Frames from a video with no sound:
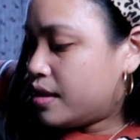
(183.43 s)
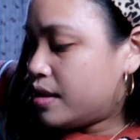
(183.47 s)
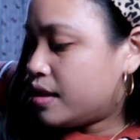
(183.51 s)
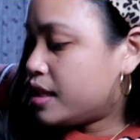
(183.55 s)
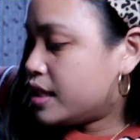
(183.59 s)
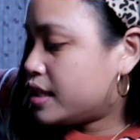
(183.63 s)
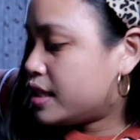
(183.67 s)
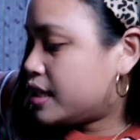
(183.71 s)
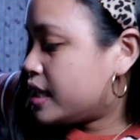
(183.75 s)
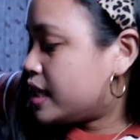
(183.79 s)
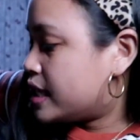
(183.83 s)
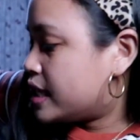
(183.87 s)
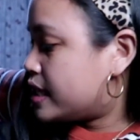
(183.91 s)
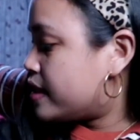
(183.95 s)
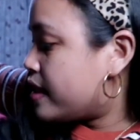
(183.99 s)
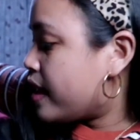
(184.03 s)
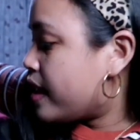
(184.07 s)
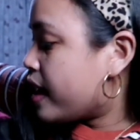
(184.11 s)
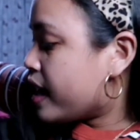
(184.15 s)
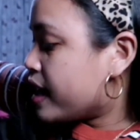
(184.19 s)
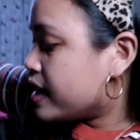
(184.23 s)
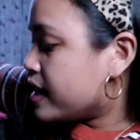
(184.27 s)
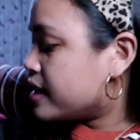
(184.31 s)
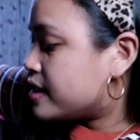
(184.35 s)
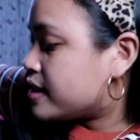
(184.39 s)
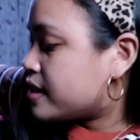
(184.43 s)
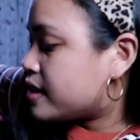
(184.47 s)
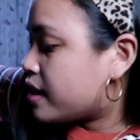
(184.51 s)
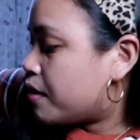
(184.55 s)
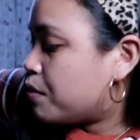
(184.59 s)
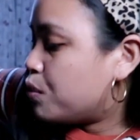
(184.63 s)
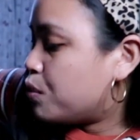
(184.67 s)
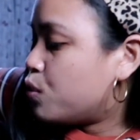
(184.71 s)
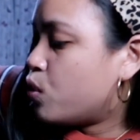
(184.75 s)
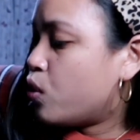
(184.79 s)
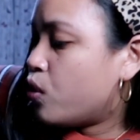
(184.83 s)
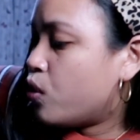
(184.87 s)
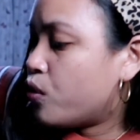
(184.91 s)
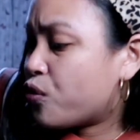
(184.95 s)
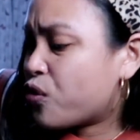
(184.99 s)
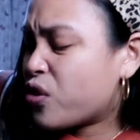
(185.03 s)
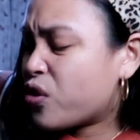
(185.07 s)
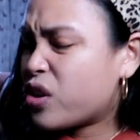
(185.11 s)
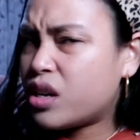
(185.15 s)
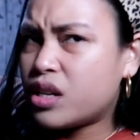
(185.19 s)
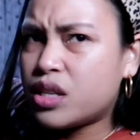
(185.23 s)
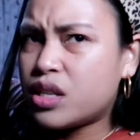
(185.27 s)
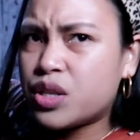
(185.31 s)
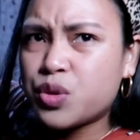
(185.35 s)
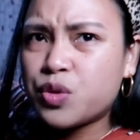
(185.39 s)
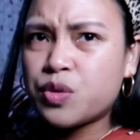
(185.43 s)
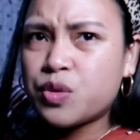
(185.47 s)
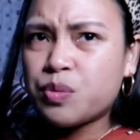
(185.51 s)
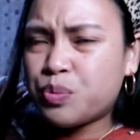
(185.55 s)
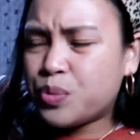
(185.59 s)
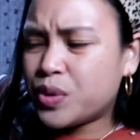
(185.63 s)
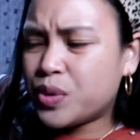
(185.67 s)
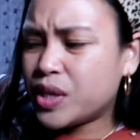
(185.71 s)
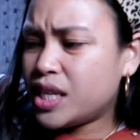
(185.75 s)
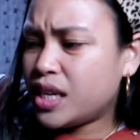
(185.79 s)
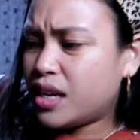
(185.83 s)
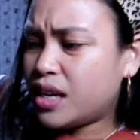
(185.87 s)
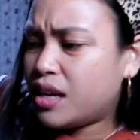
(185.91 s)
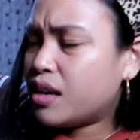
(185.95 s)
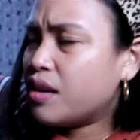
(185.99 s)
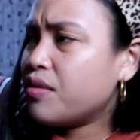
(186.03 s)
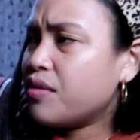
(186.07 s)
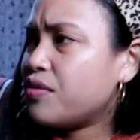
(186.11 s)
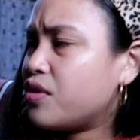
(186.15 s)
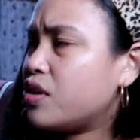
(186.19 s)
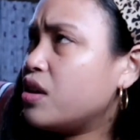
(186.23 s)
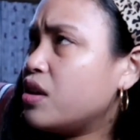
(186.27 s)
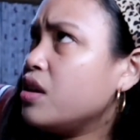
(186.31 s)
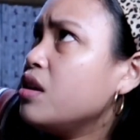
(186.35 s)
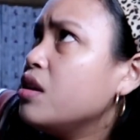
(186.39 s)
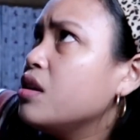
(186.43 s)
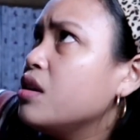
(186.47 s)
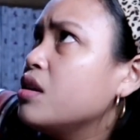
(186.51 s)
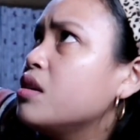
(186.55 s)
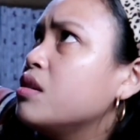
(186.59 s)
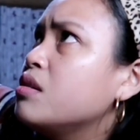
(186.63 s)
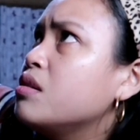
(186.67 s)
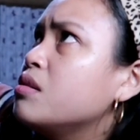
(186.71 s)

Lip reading: This is the subwoofer. It's pretty heavy.